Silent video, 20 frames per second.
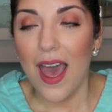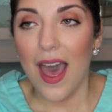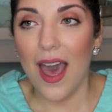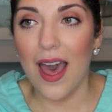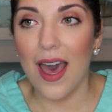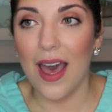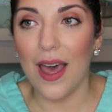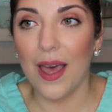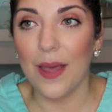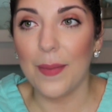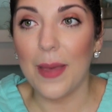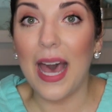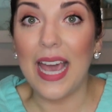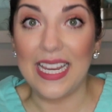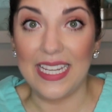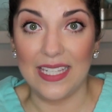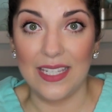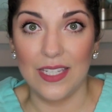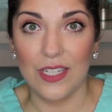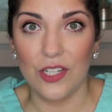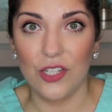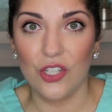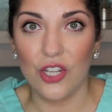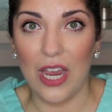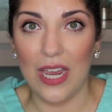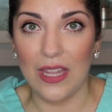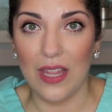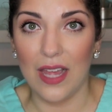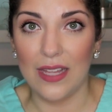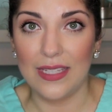Um, iced
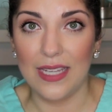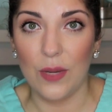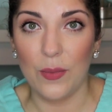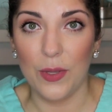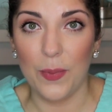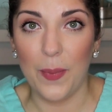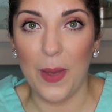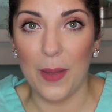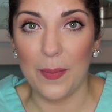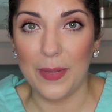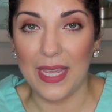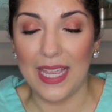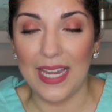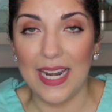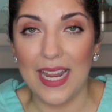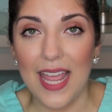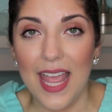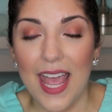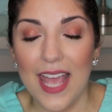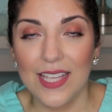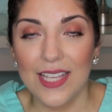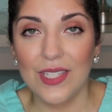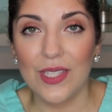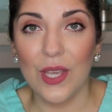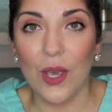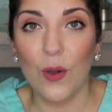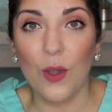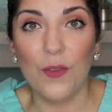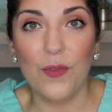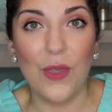chai latte with pumpkin.
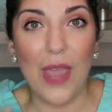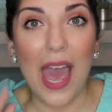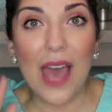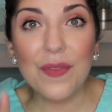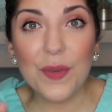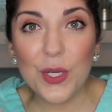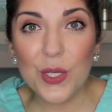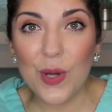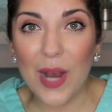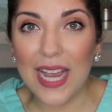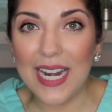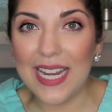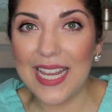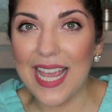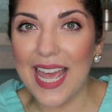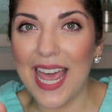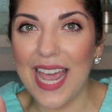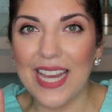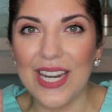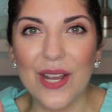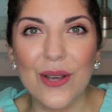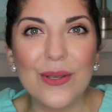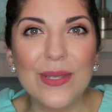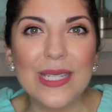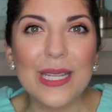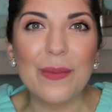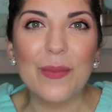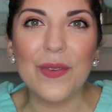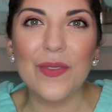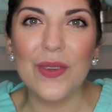So if you haven't tried it yet, I know
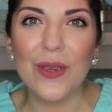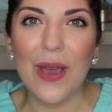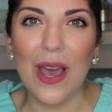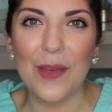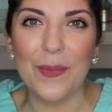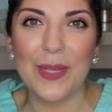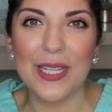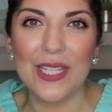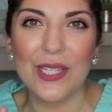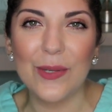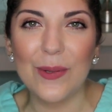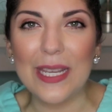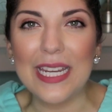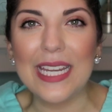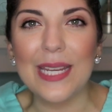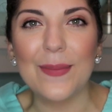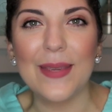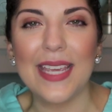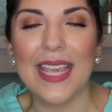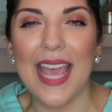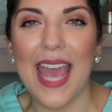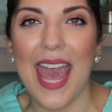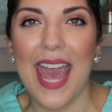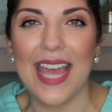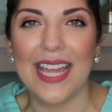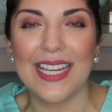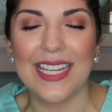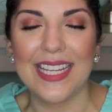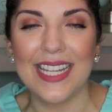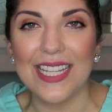some of you have been tweeting me
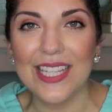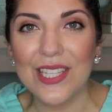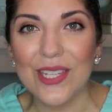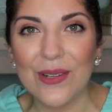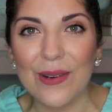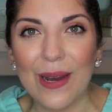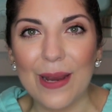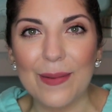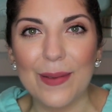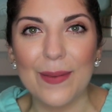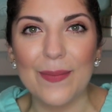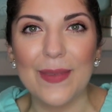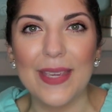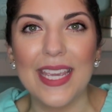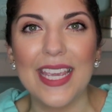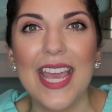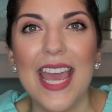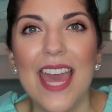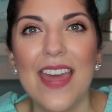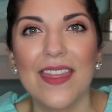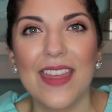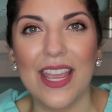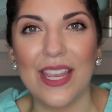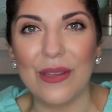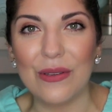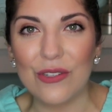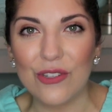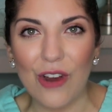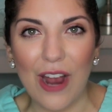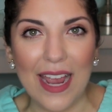and Instagramming me that
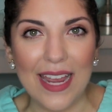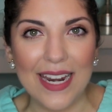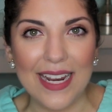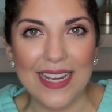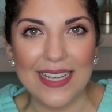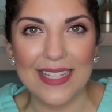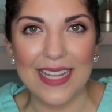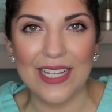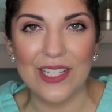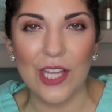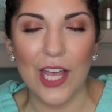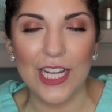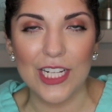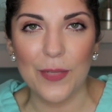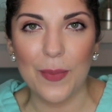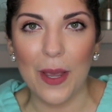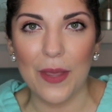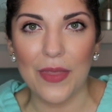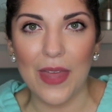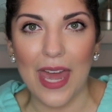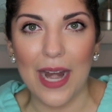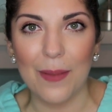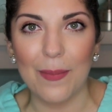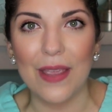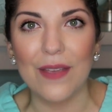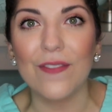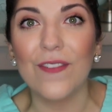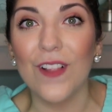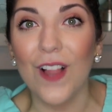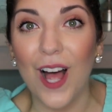you tried it because I talked about that on
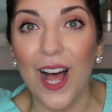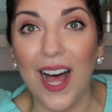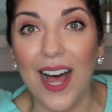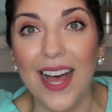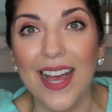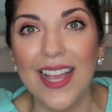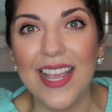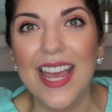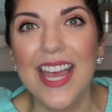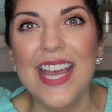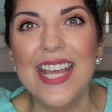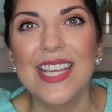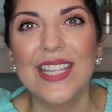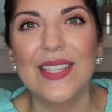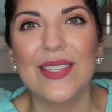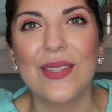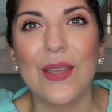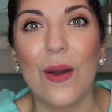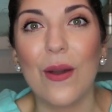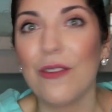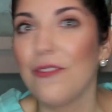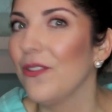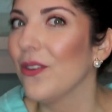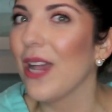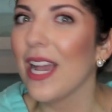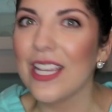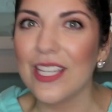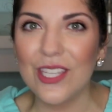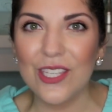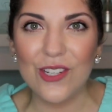my vlog. So if you
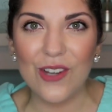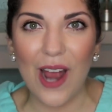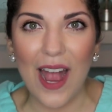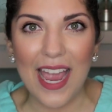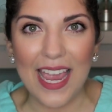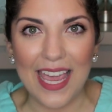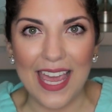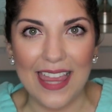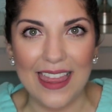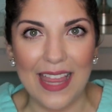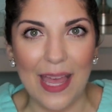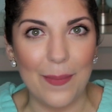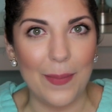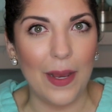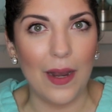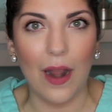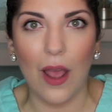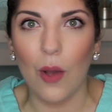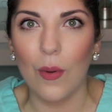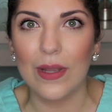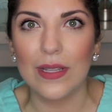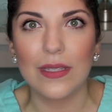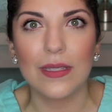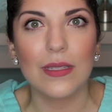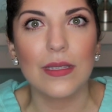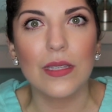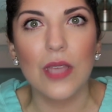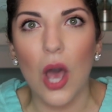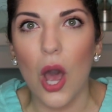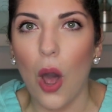guys try it, let me know. It's
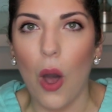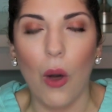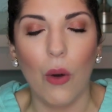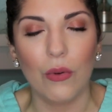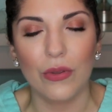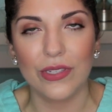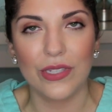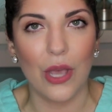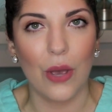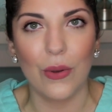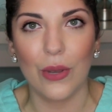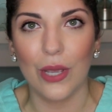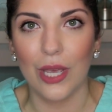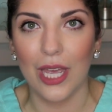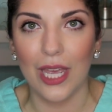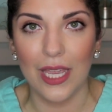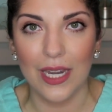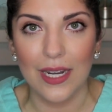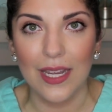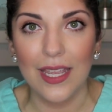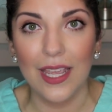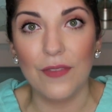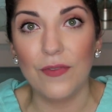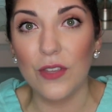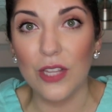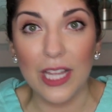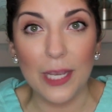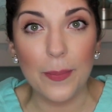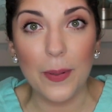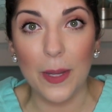so, so good. If
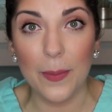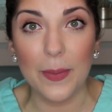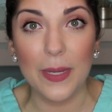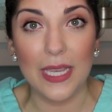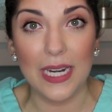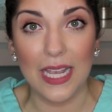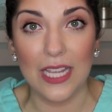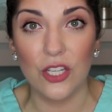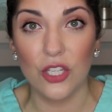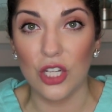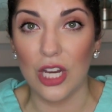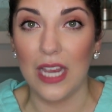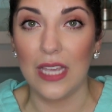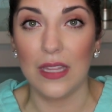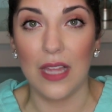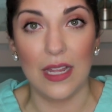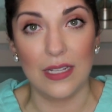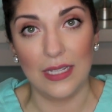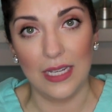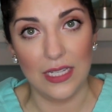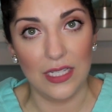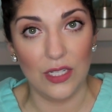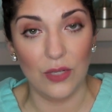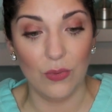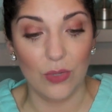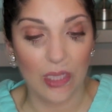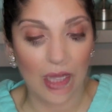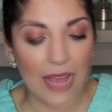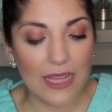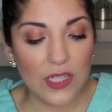you like pumpkin and chai lattes, you
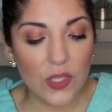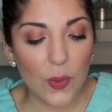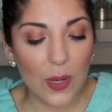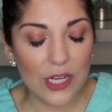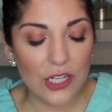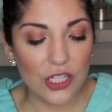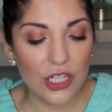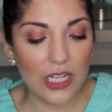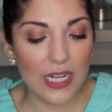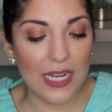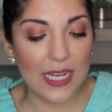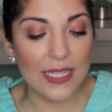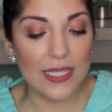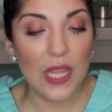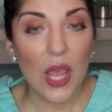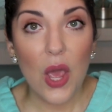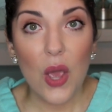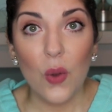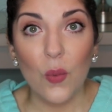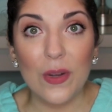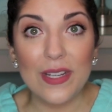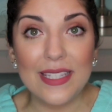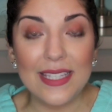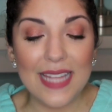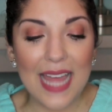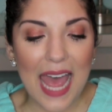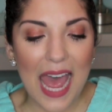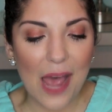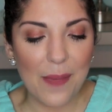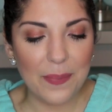will love. Last question is, what's
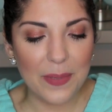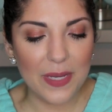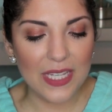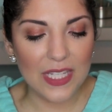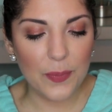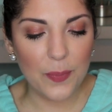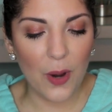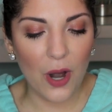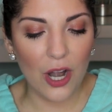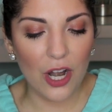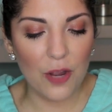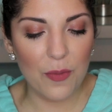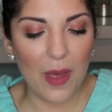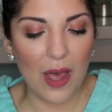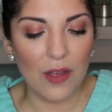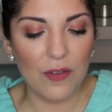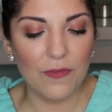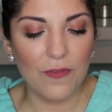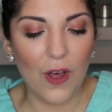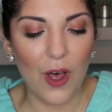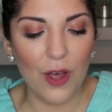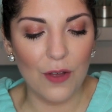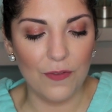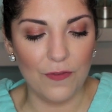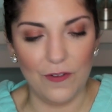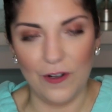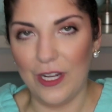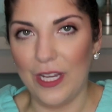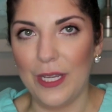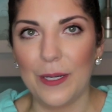the happiest part about fall
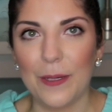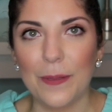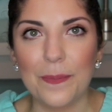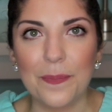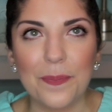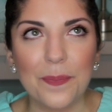for you?